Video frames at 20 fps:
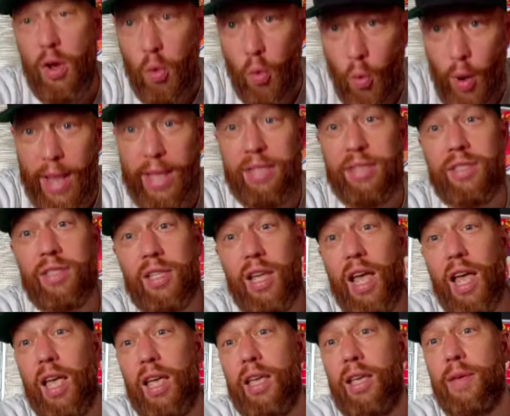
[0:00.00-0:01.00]

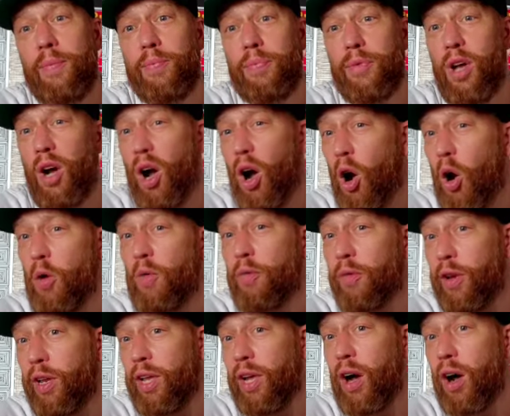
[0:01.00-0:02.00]
Wednesday,
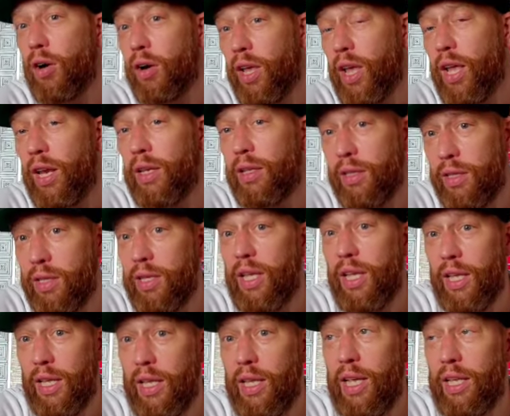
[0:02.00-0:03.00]
hopefully I'll get
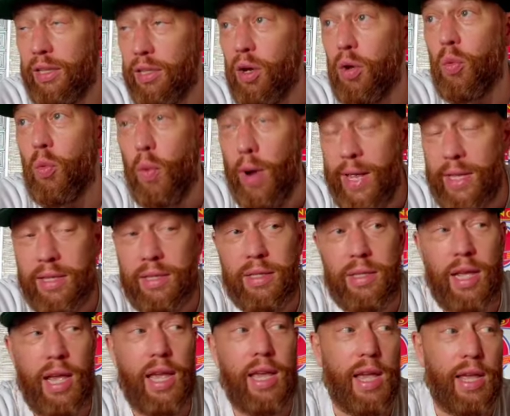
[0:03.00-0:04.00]
it done
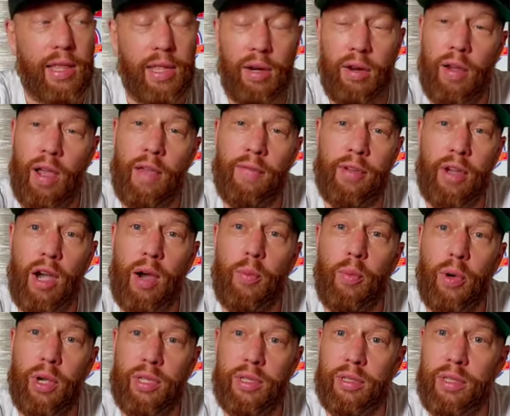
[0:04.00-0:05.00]
Wednesday and then I'll have it
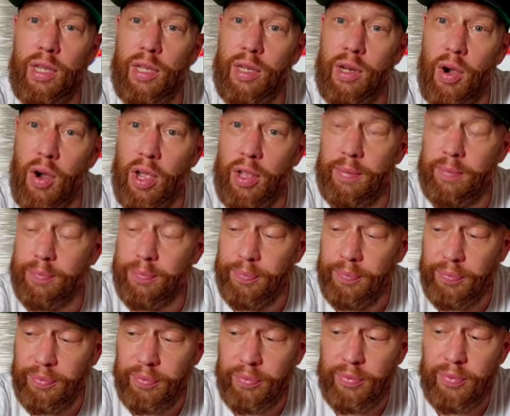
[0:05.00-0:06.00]
up Wednesday night.
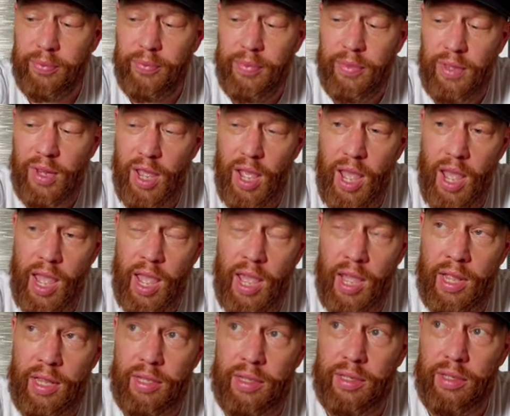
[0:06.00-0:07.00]

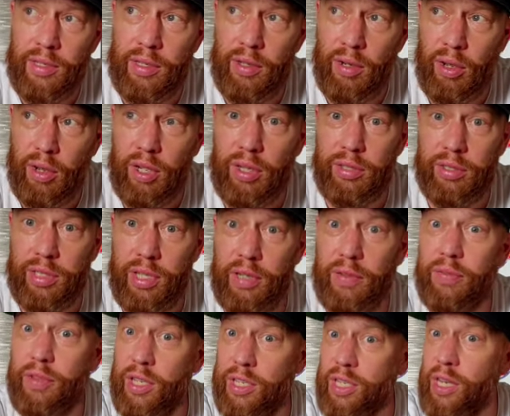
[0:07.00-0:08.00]
And like I said,
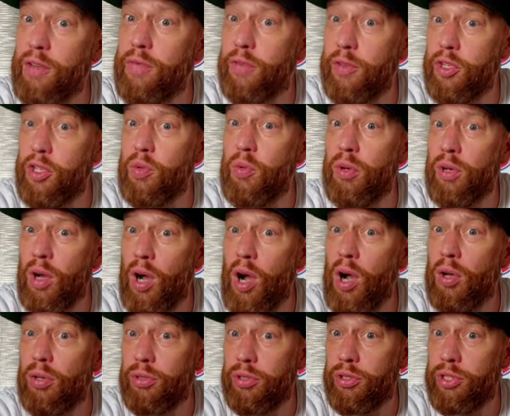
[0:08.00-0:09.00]
if there's anything you want to
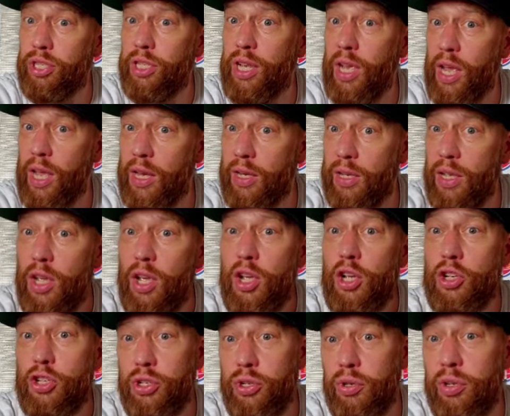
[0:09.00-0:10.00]
ask Jihad,
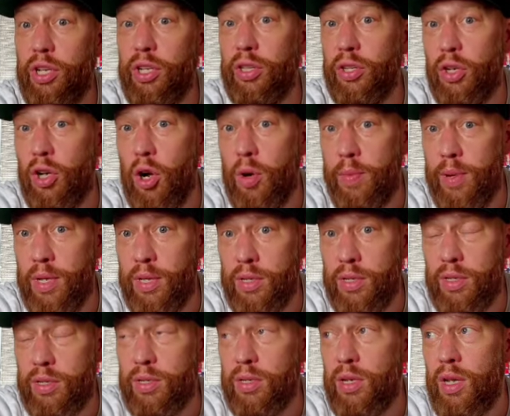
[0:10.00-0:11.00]
shoot it in the
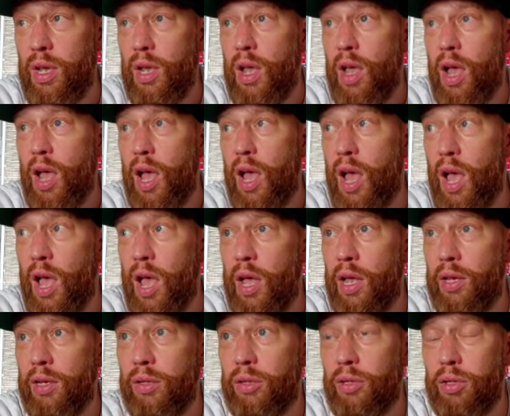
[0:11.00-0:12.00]
comments.
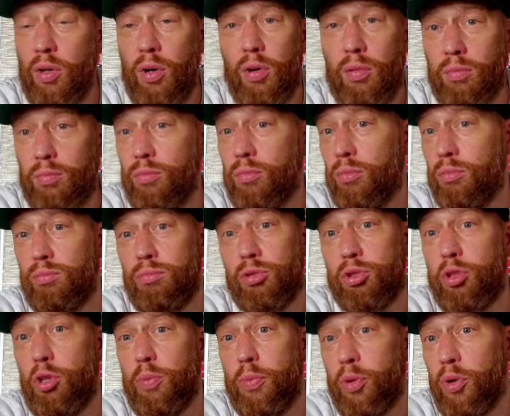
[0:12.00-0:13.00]
And you know, I'm
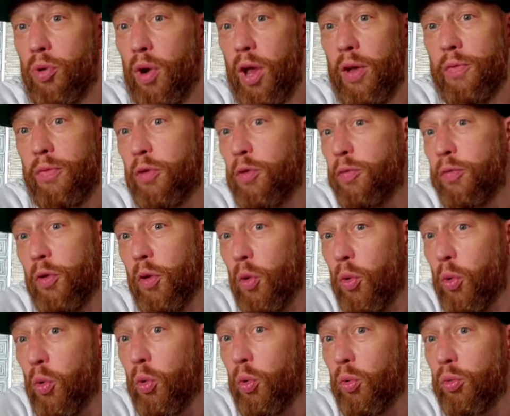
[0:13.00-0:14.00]
super grateful for
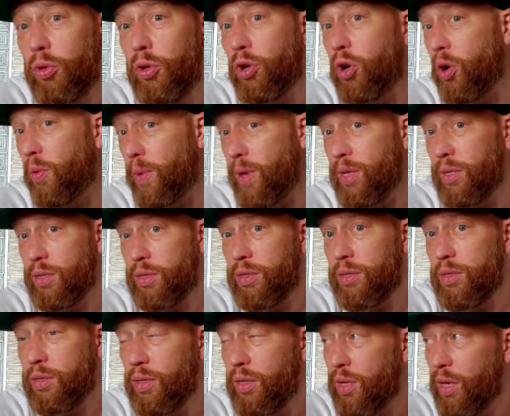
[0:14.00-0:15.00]
all the
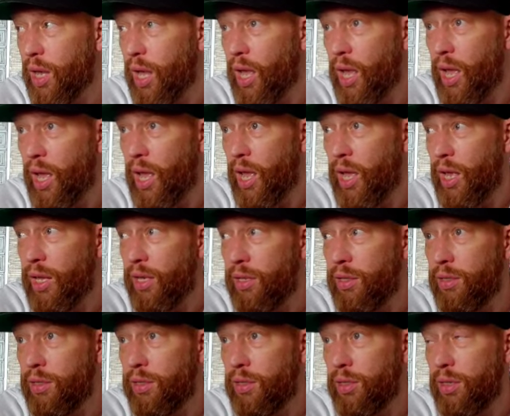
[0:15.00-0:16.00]
comments.
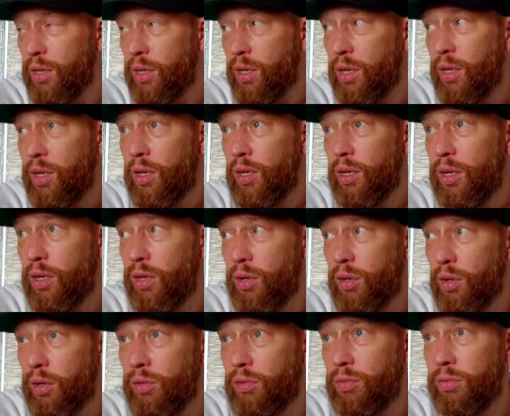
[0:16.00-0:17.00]
And you
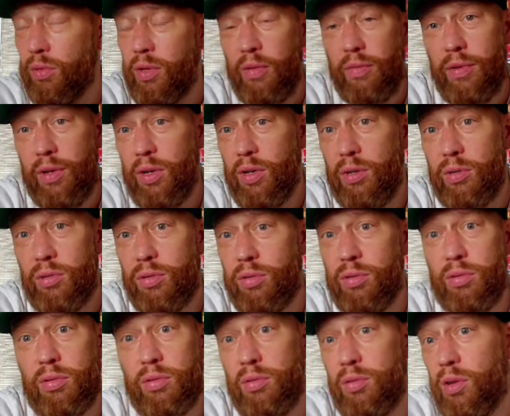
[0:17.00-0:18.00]
know, that
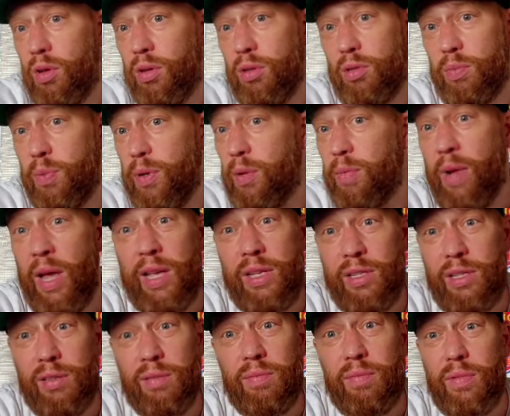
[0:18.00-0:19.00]
video's, you know, it's been
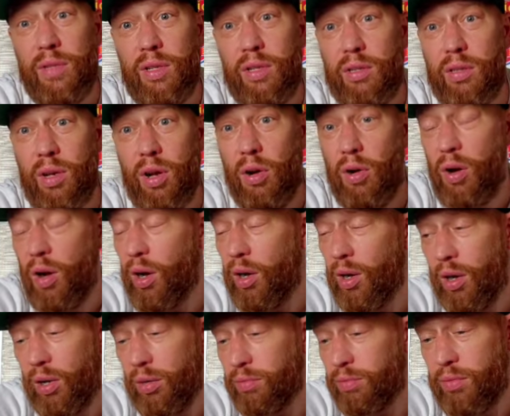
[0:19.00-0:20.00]
amazing. So
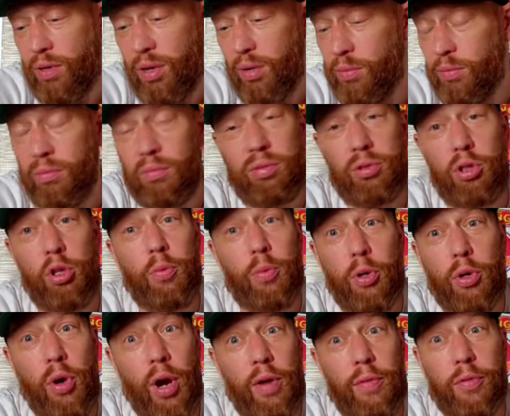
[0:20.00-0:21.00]
I'm super
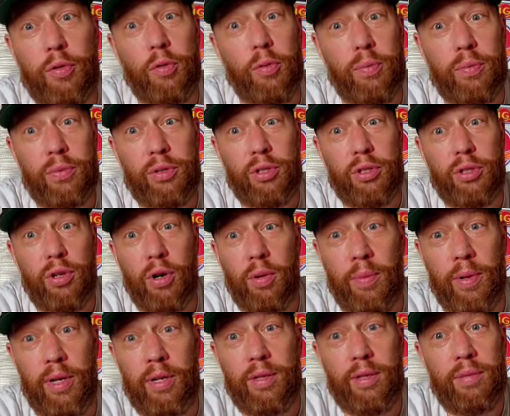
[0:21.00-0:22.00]
grateful. Do what I
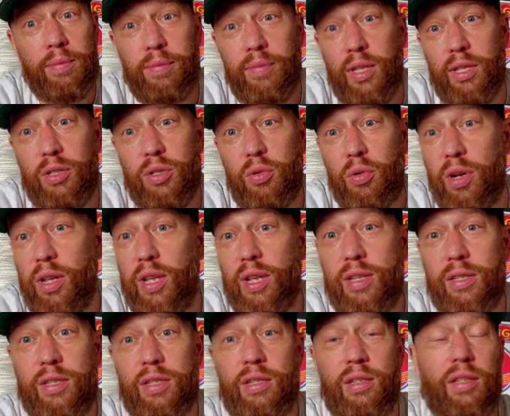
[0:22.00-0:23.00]
mean? That's all it
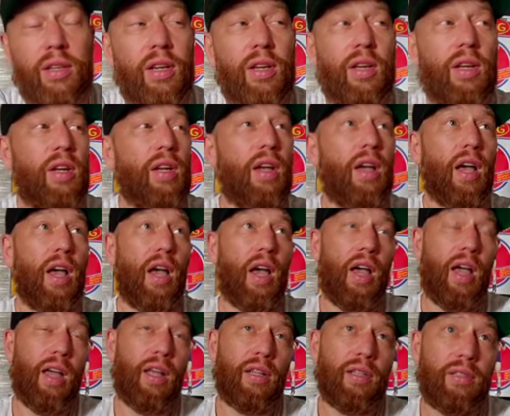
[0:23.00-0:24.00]
is.
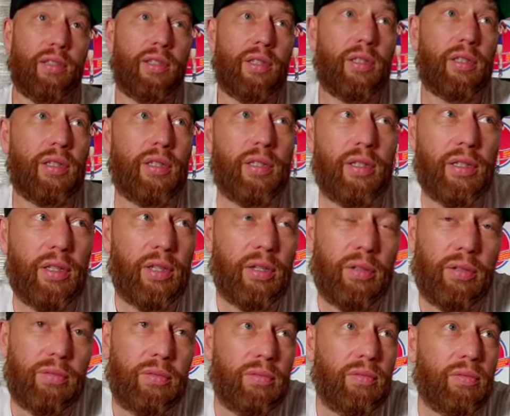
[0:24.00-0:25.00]
And you
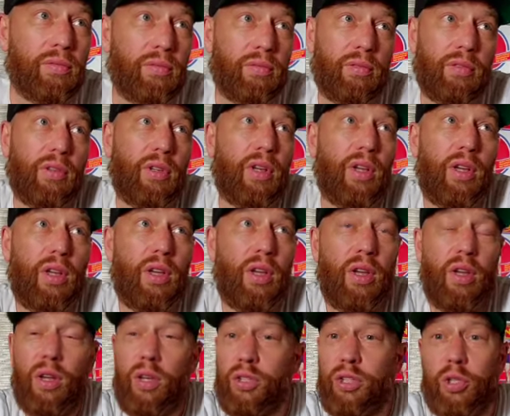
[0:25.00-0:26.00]
know,
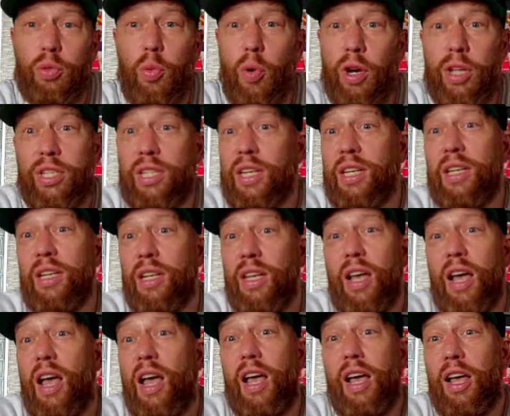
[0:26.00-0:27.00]
just wanted to
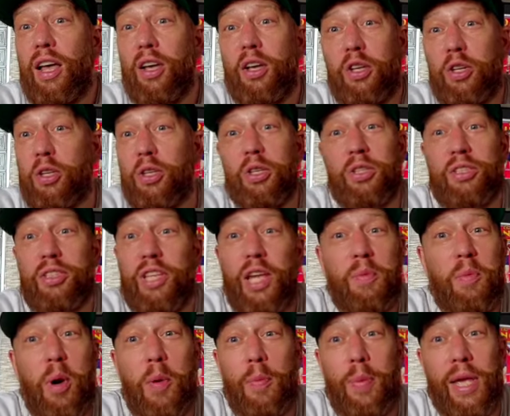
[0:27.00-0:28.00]
say
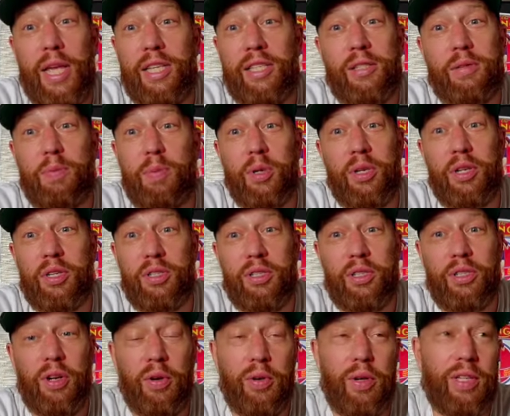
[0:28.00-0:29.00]
my piece because,
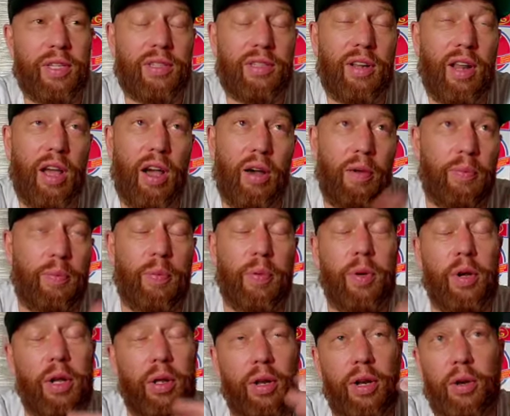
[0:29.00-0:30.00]
you know, it's like I
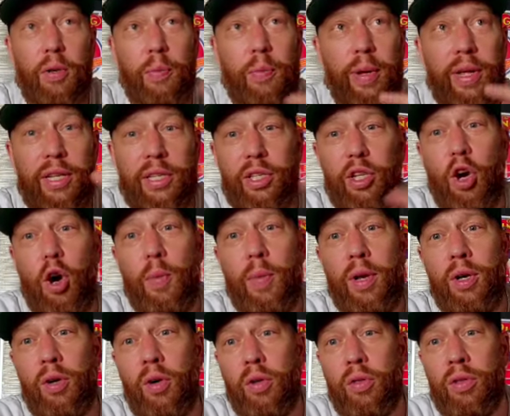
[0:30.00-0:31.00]
put a little pinned
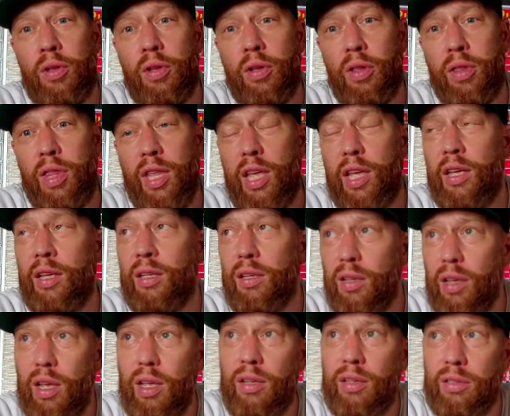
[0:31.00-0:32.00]
comment on the
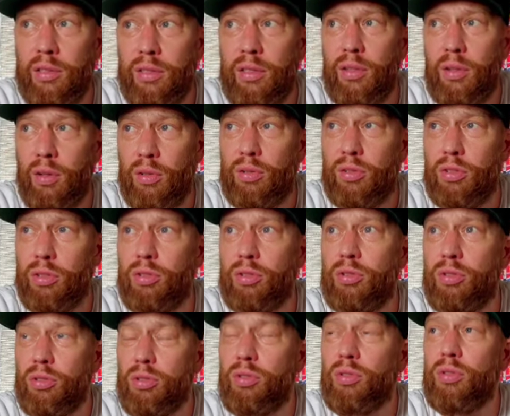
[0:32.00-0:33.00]
thing and, you know, just
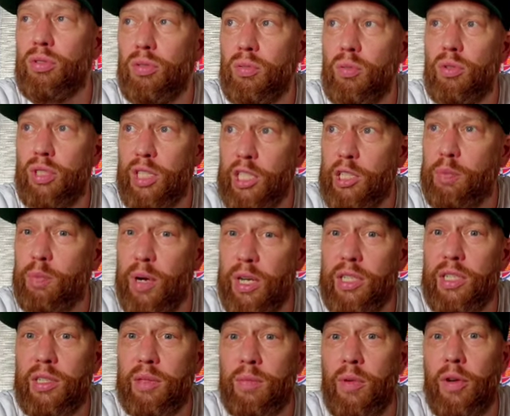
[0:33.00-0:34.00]
was
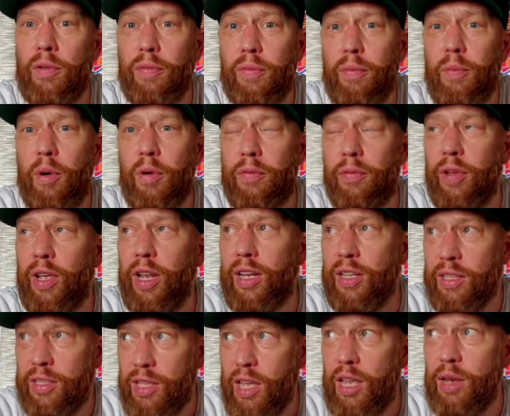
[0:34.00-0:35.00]
expressing my
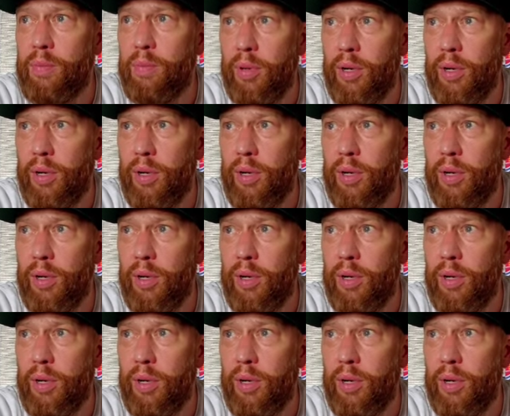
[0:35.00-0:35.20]
feelings then.